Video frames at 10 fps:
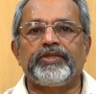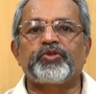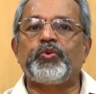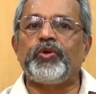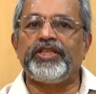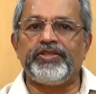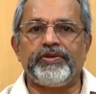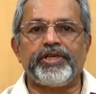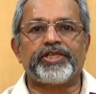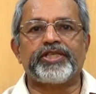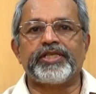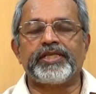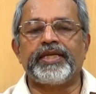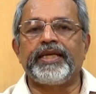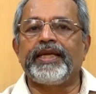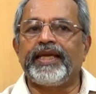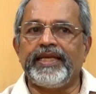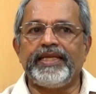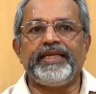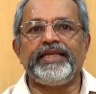school education
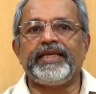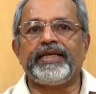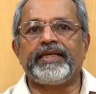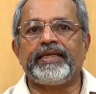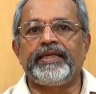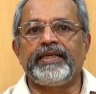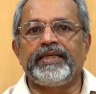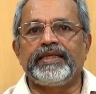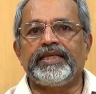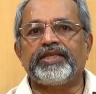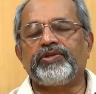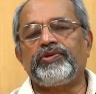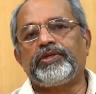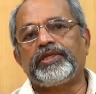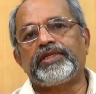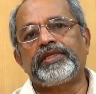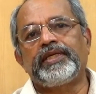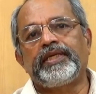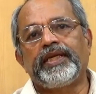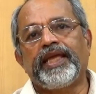in India does not
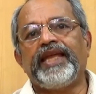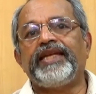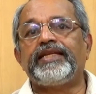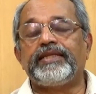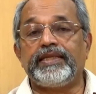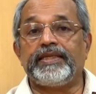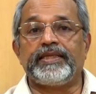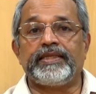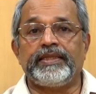end there.